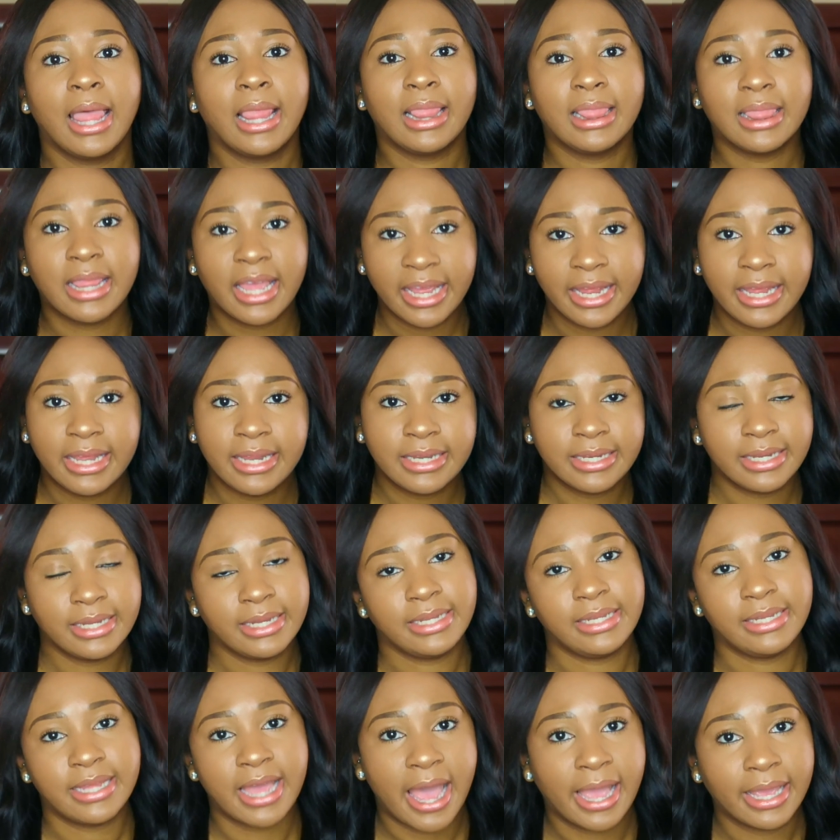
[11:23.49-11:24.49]
light
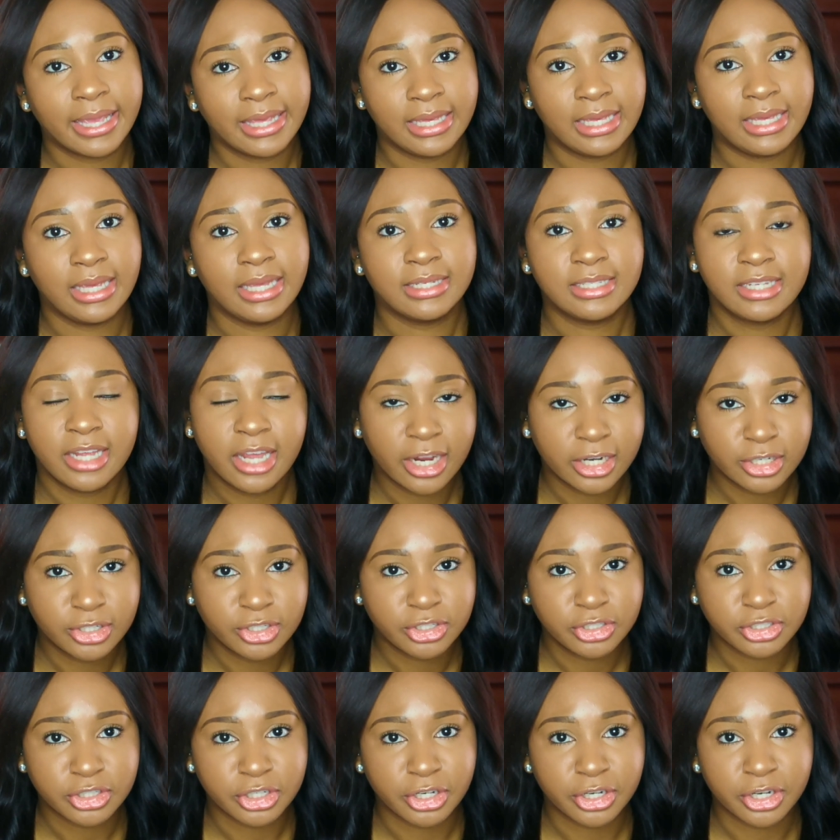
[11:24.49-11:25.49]
Yaki
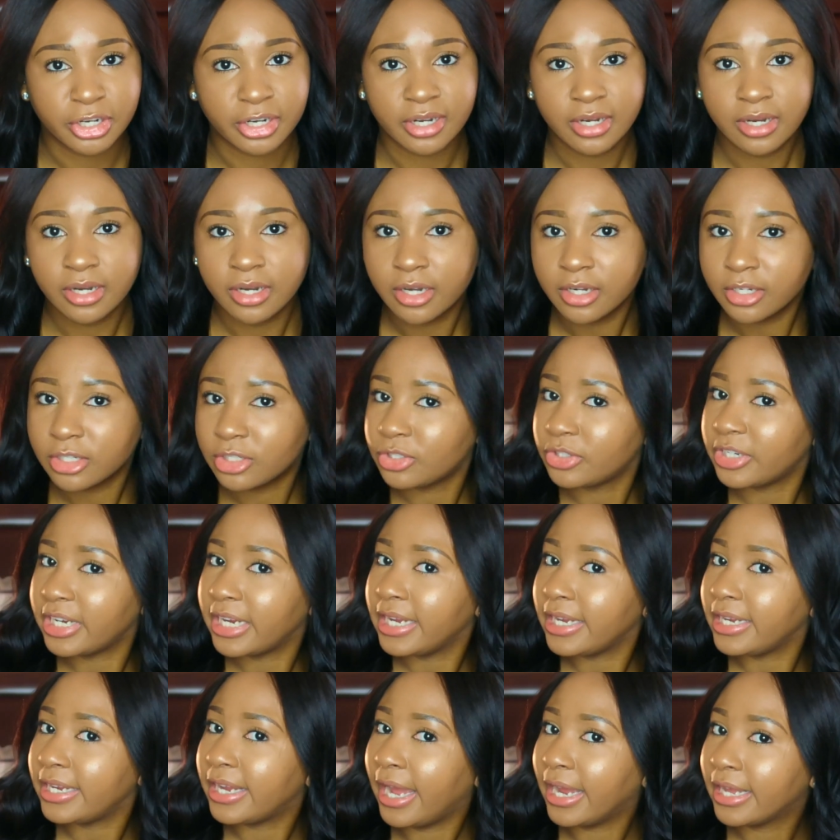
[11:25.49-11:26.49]
texture,
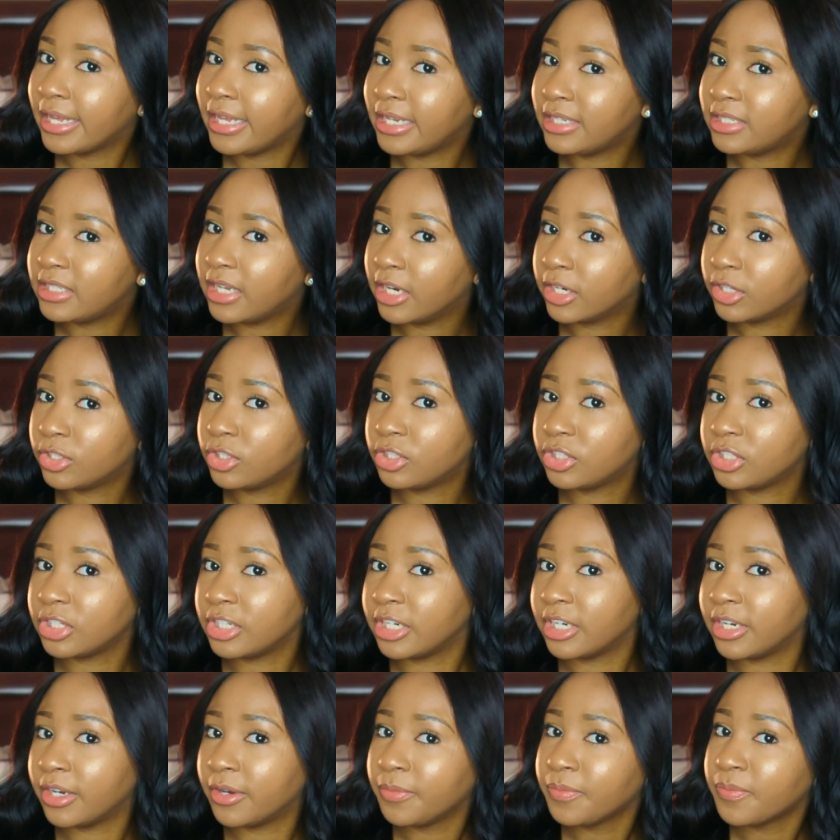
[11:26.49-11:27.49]
straight Yaki
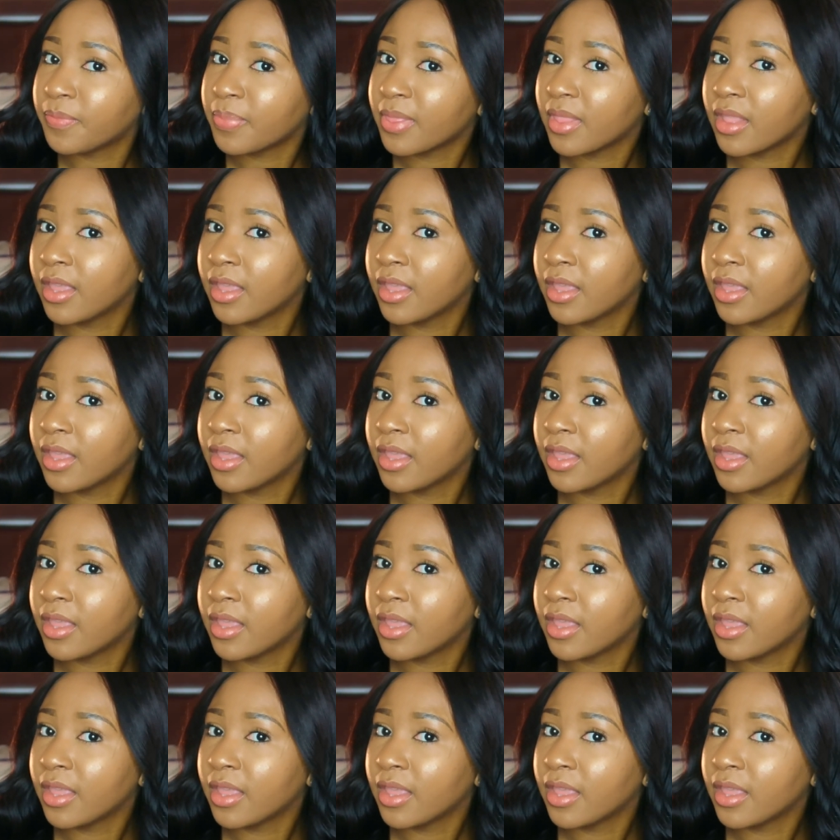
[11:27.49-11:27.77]
texture,